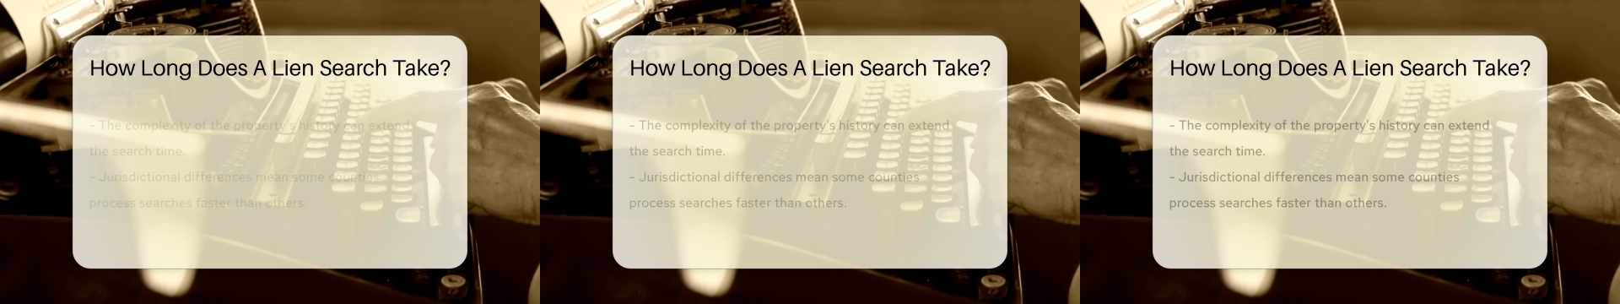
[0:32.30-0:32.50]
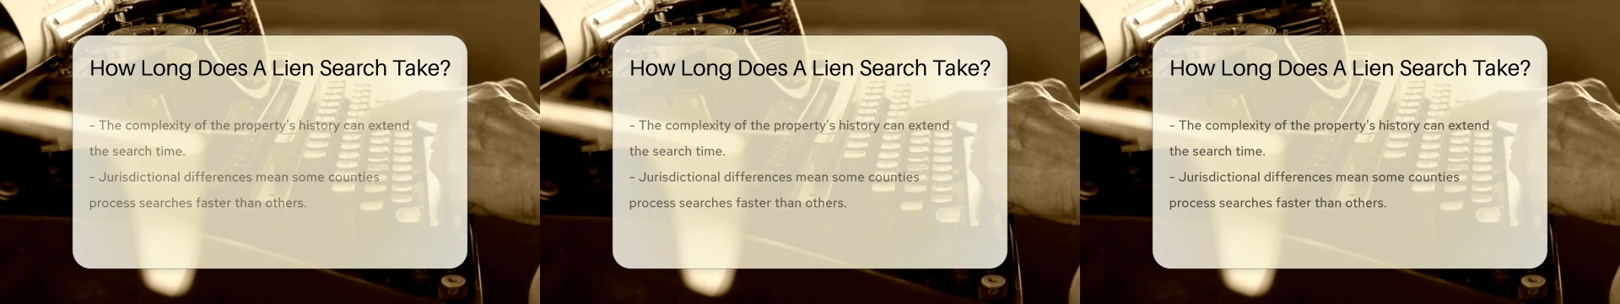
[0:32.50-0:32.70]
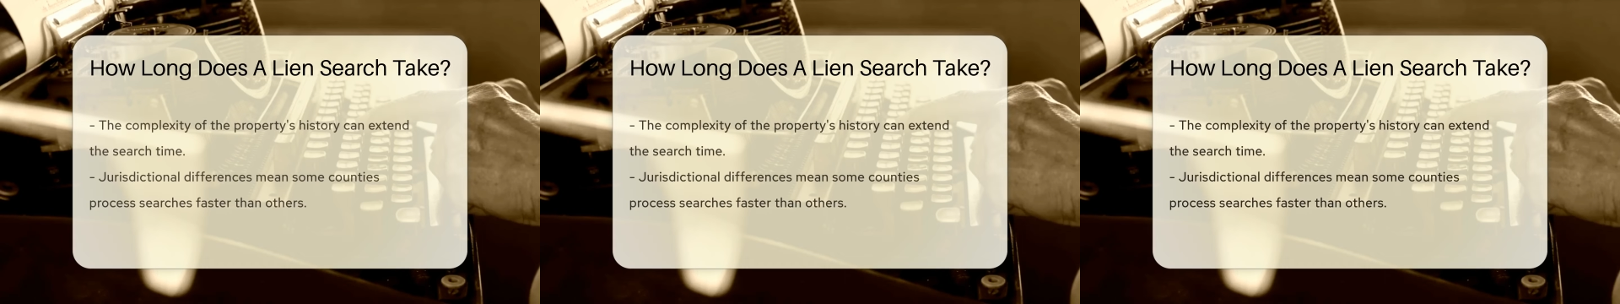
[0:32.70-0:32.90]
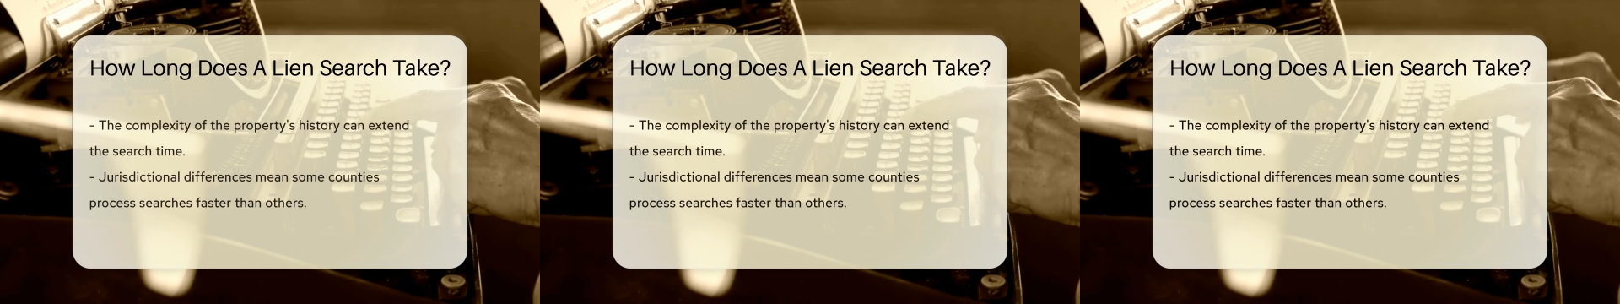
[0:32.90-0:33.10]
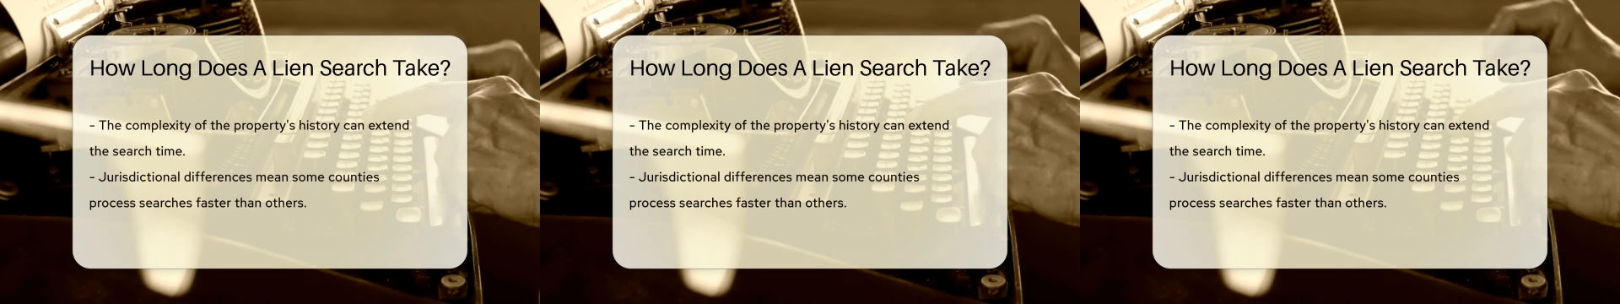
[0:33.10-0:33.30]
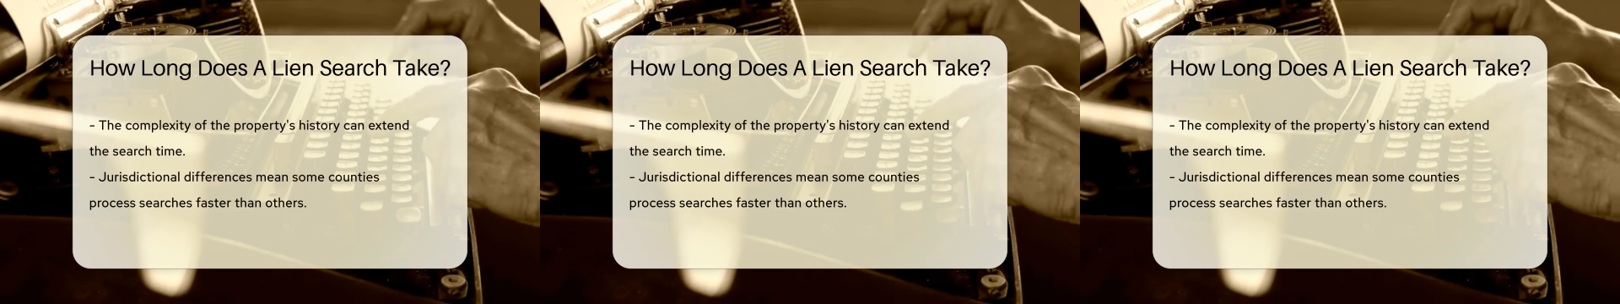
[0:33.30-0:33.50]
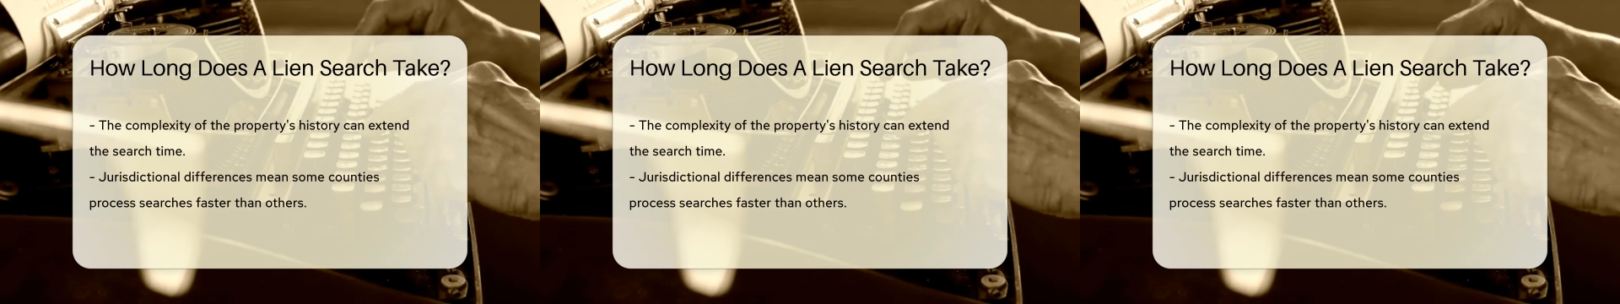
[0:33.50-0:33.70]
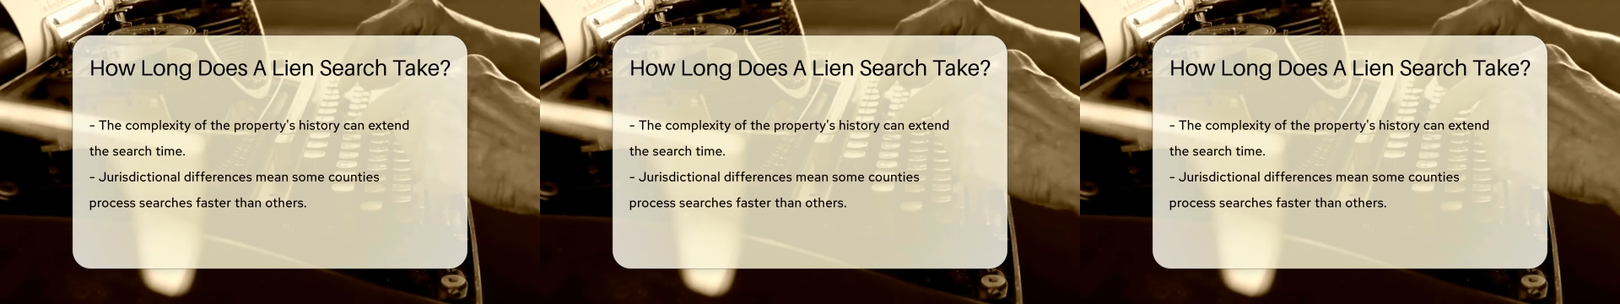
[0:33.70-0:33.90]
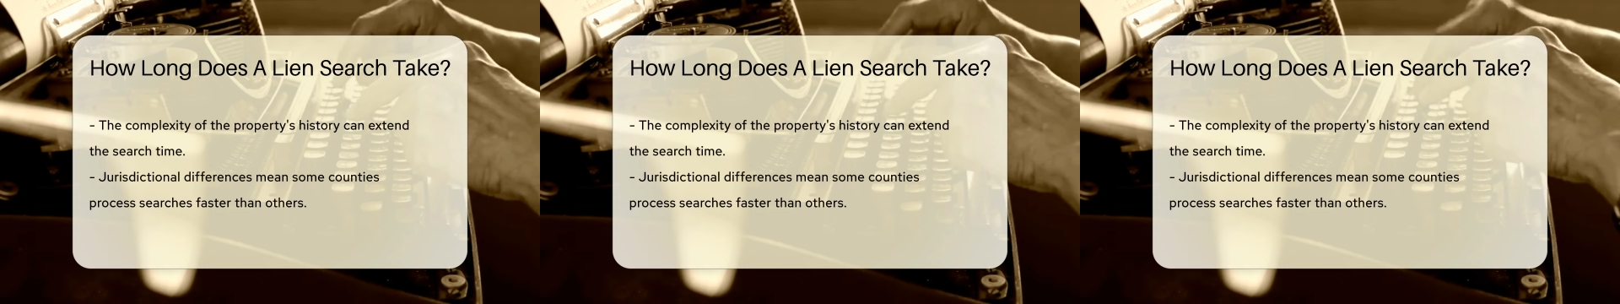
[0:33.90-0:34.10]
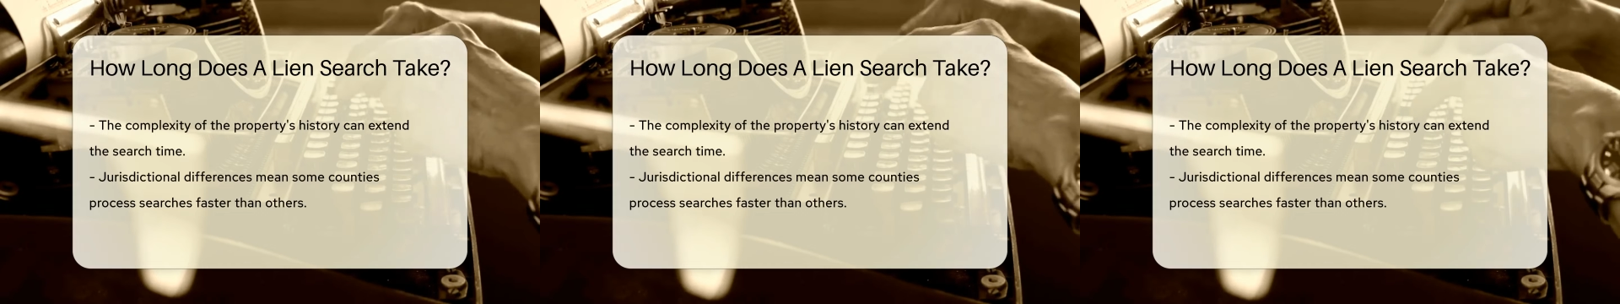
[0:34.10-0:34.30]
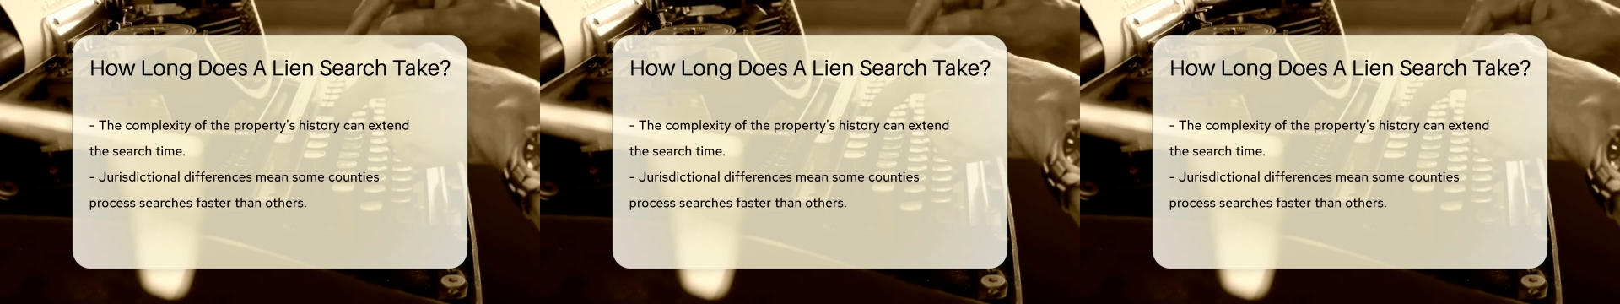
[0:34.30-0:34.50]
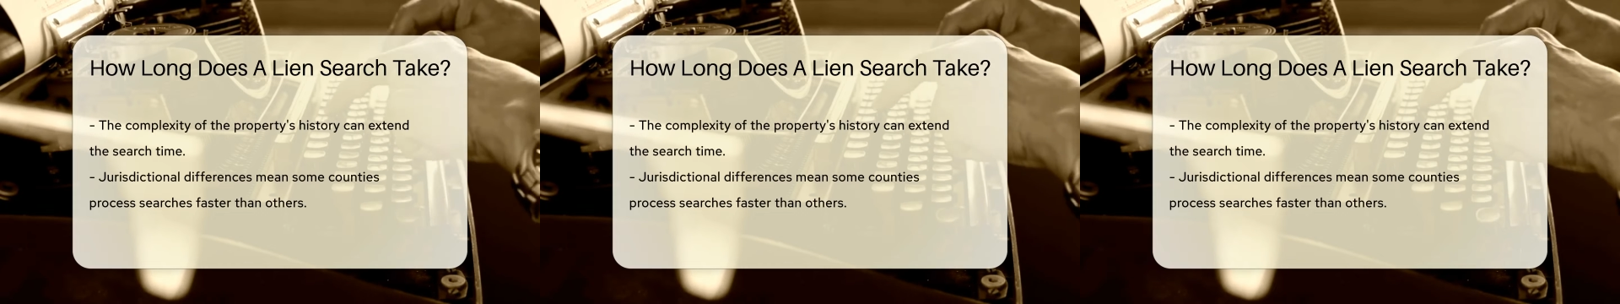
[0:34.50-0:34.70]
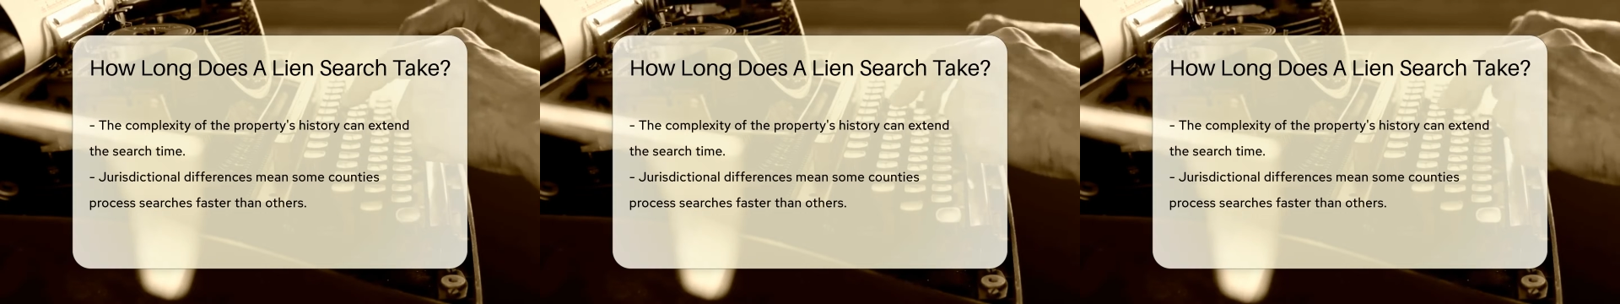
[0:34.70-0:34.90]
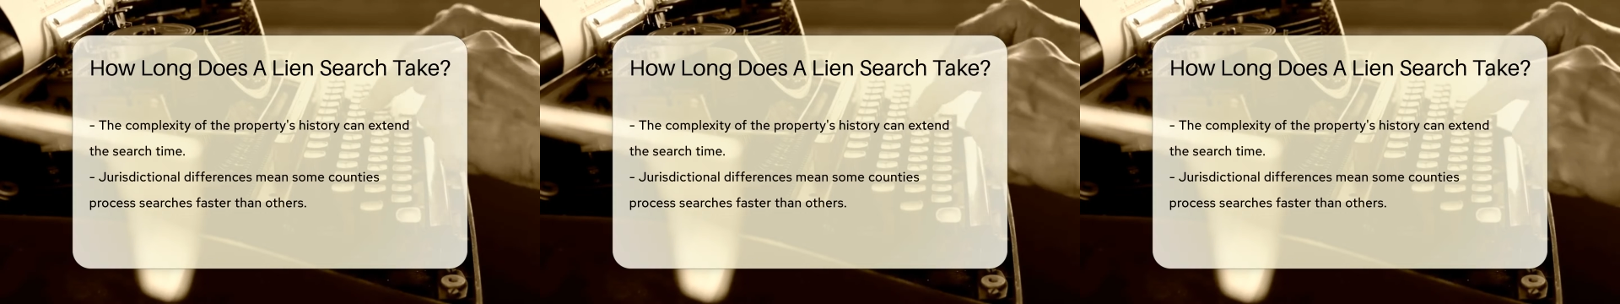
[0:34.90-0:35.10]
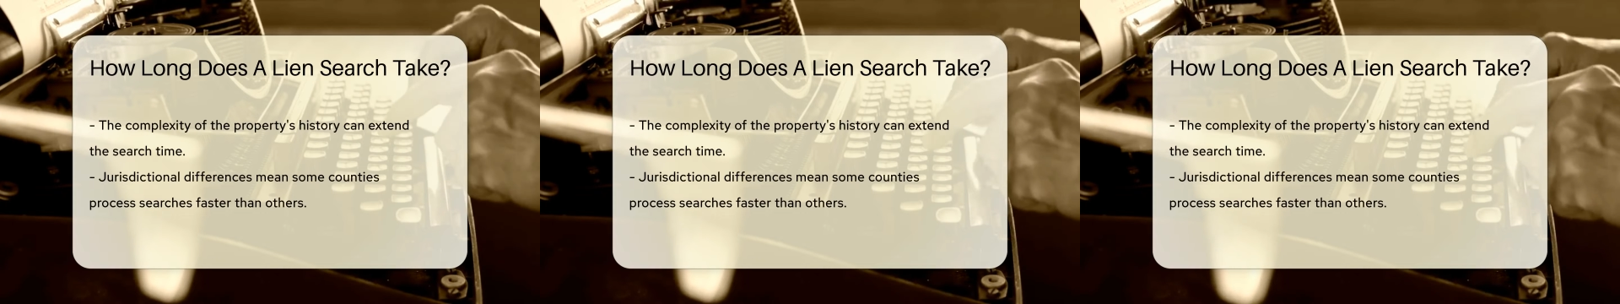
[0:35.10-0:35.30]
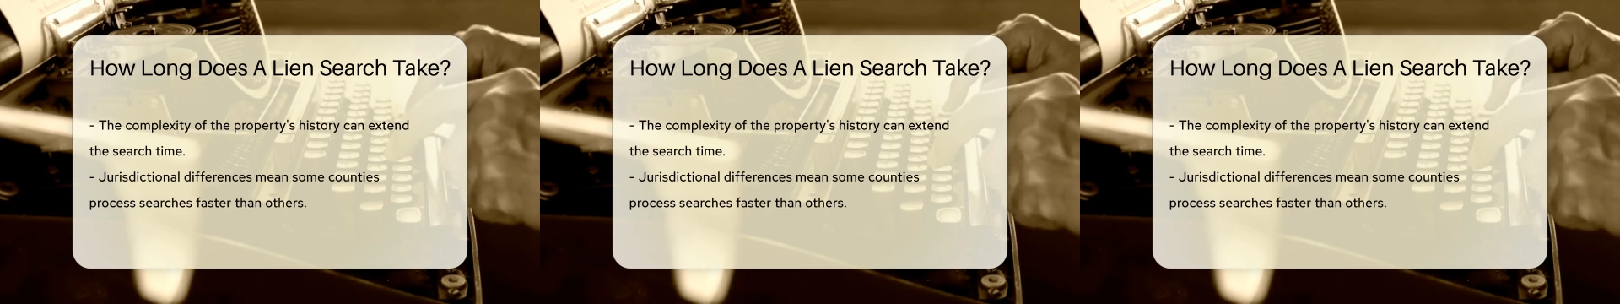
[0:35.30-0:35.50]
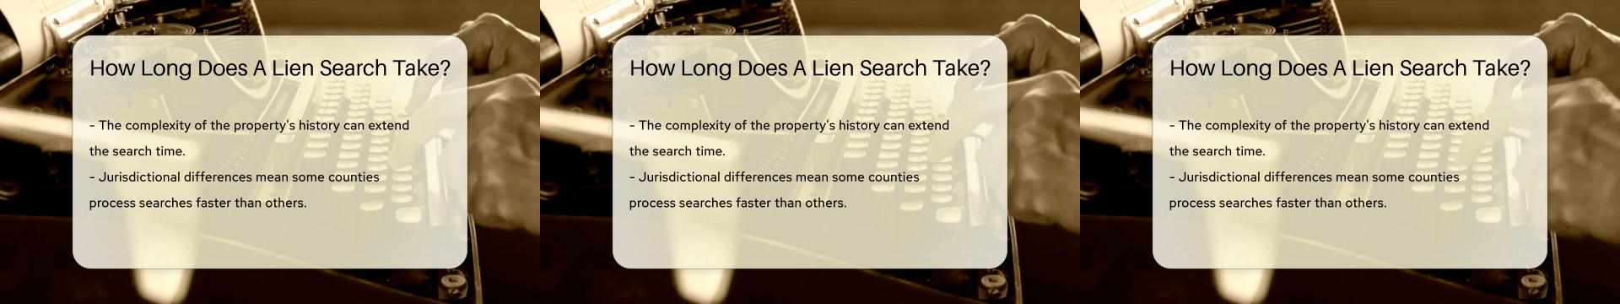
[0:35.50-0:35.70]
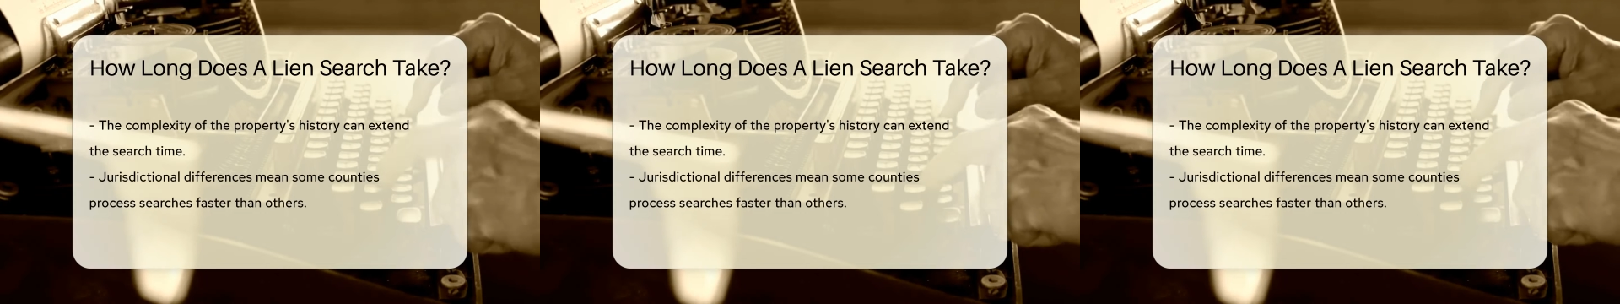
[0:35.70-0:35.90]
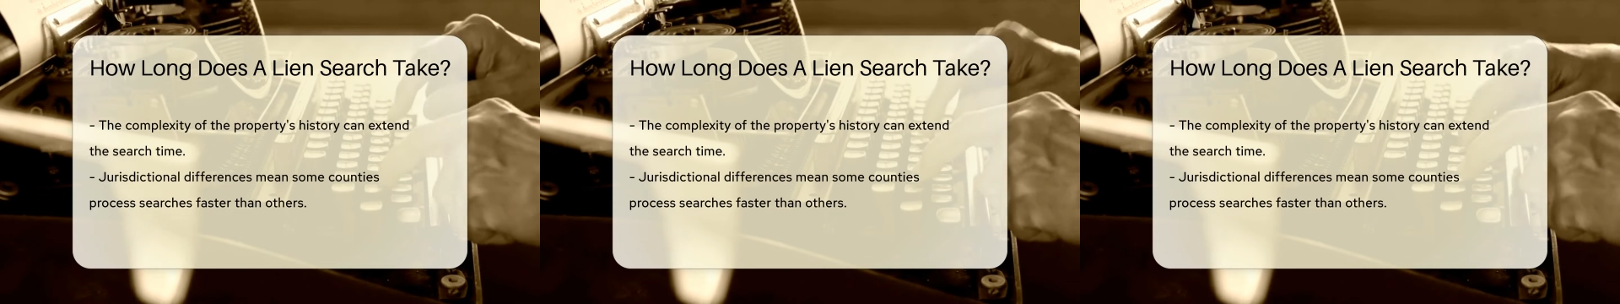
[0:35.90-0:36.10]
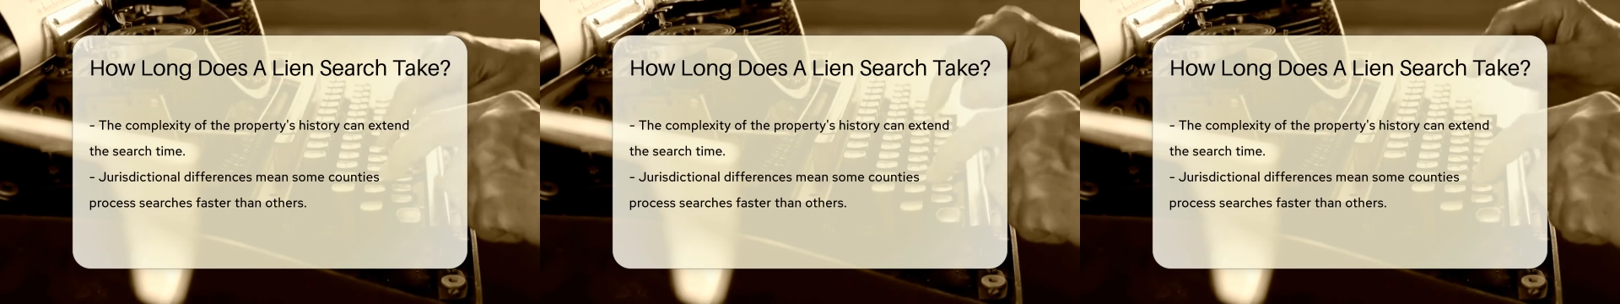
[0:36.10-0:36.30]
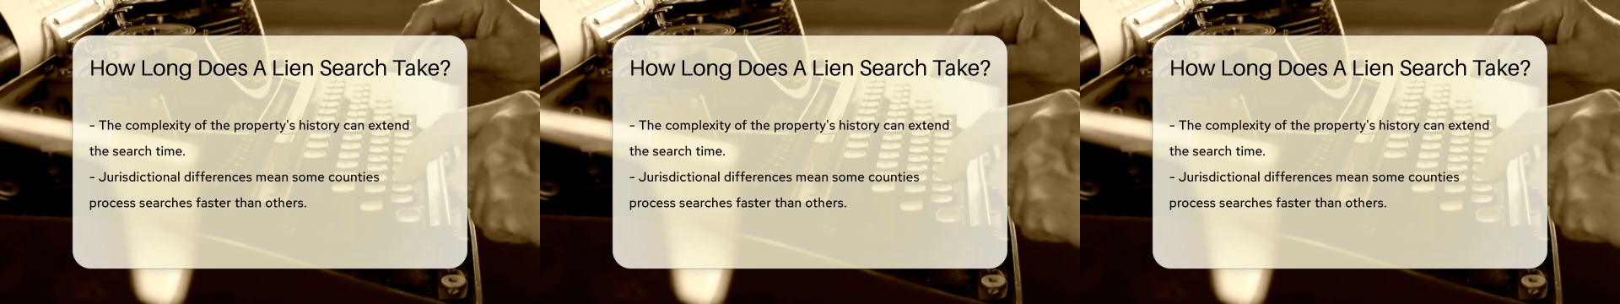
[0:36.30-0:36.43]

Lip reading: No face is visible, so there are no lips to read.